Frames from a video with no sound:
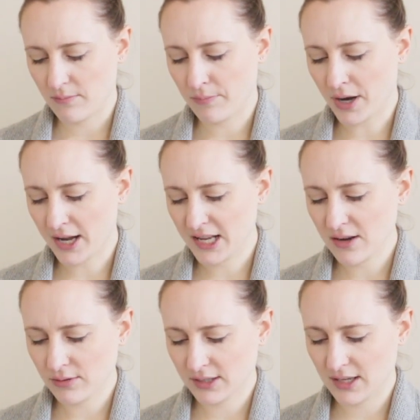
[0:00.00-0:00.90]

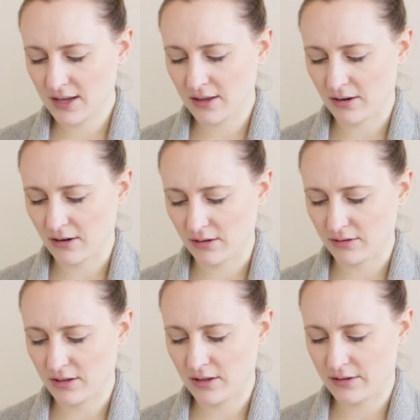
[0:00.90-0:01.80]
body was either
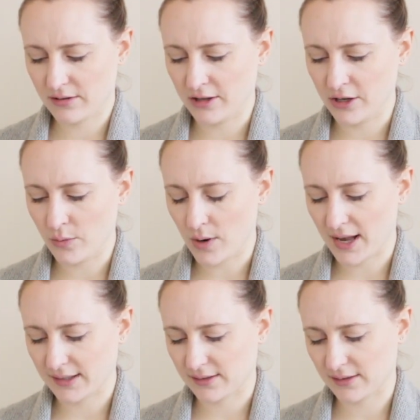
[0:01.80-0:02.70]

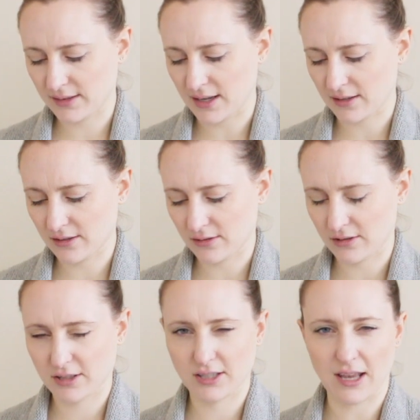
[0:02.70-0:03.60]
US 6 or
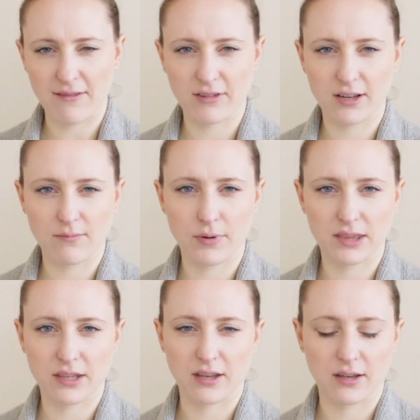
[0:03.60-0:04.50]
7,
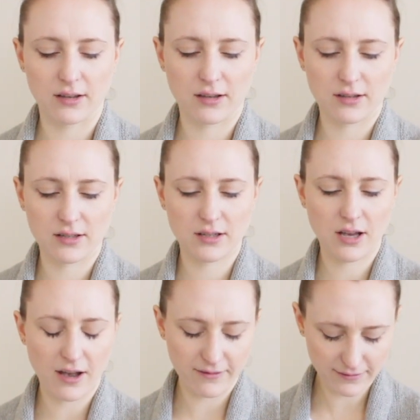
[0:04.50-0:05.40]
but the
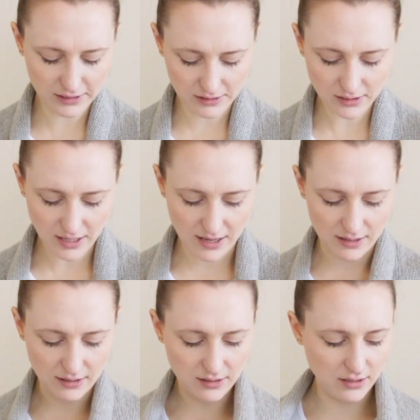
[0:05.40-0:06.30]
cuffs
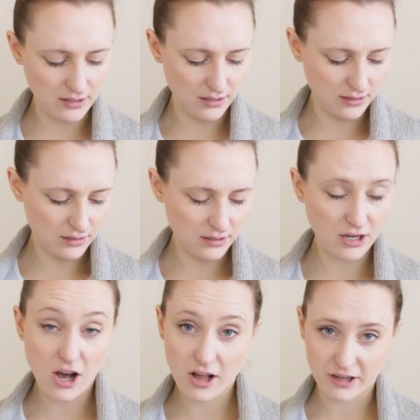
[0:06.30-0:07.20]
and the
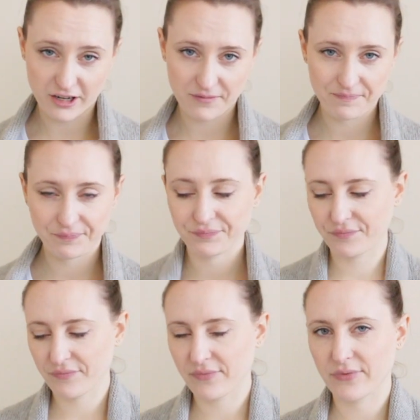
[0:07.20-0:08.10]
collar
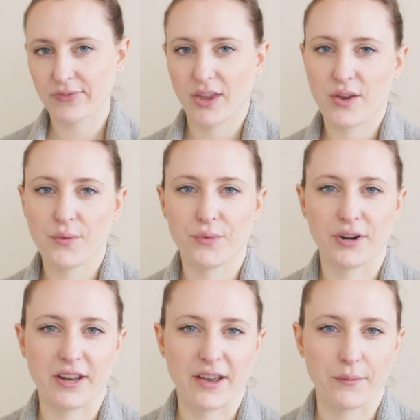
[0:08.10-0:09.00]

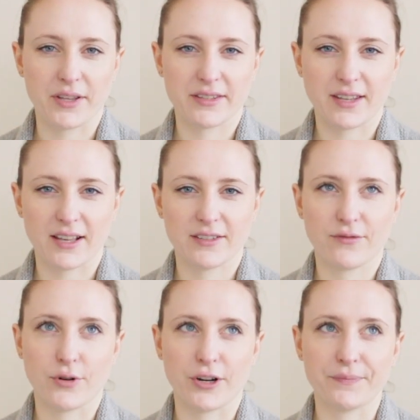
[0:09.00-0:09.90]
were knit with size
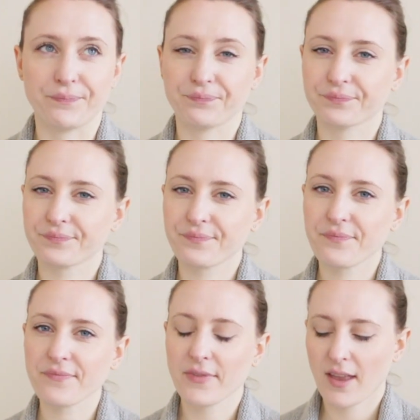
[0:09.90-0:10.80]
4.
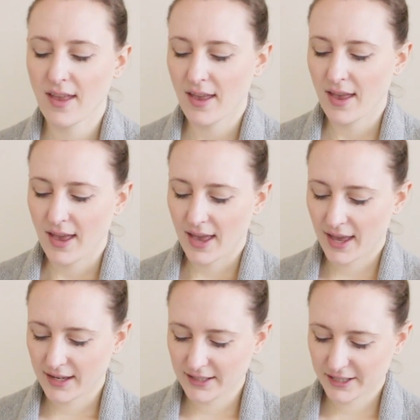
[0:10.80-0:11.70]

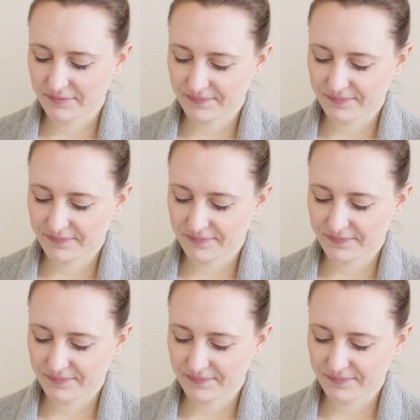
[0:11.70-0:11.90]
And